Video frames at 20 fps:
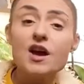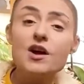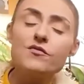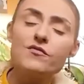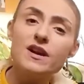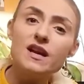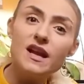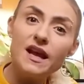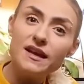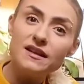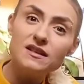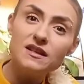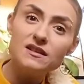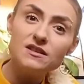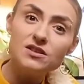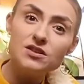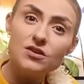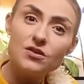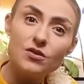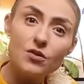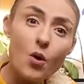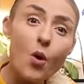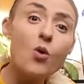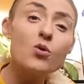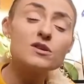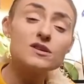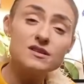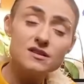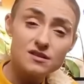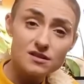related to your
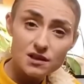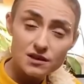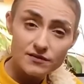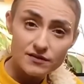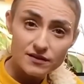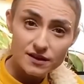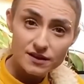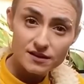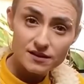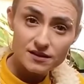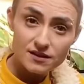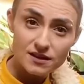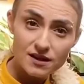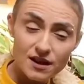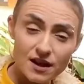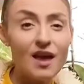core service,